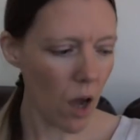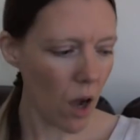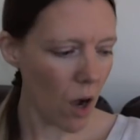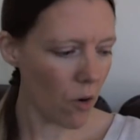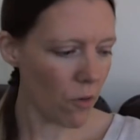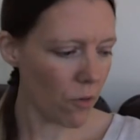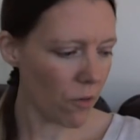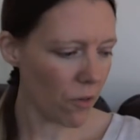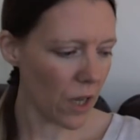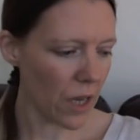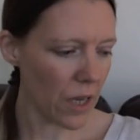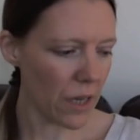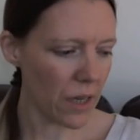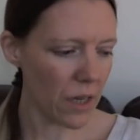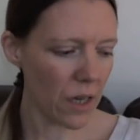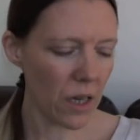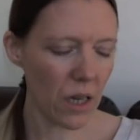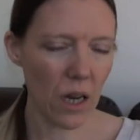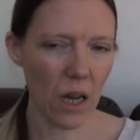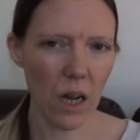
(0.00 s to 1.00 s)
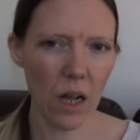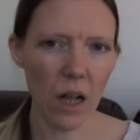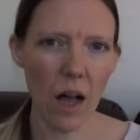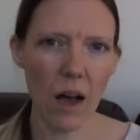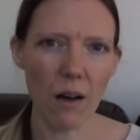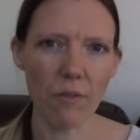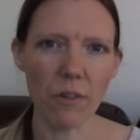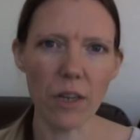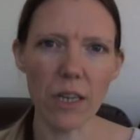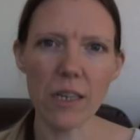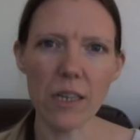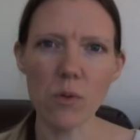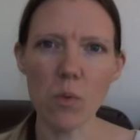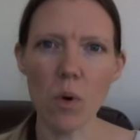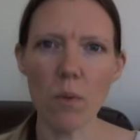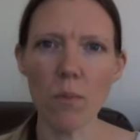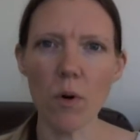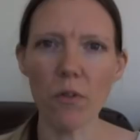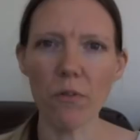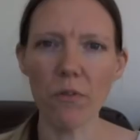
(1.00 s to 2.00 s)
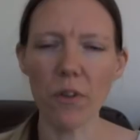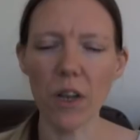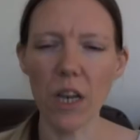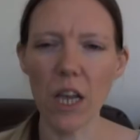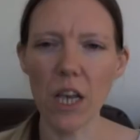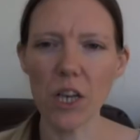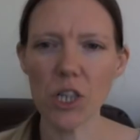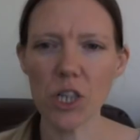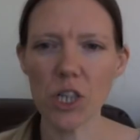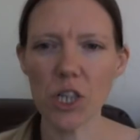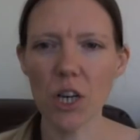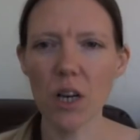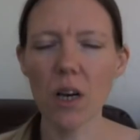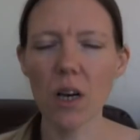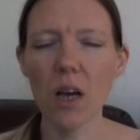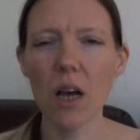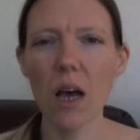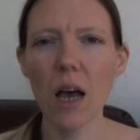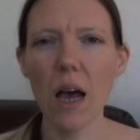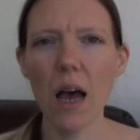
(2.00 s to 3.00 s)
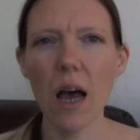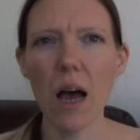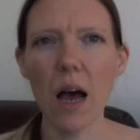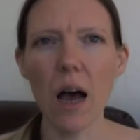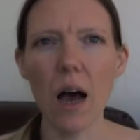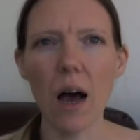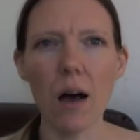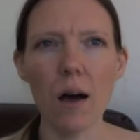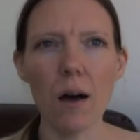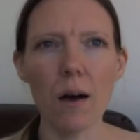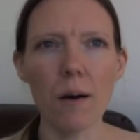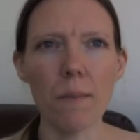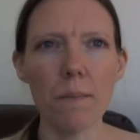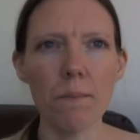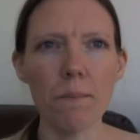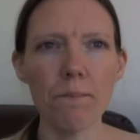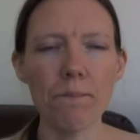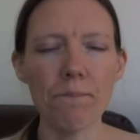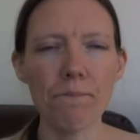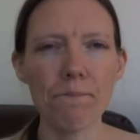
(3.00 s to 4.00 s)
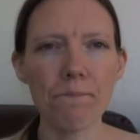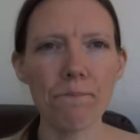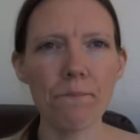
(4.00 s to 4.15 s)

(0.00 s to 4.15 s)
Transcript: Hopefully I'll have at least one more finish, and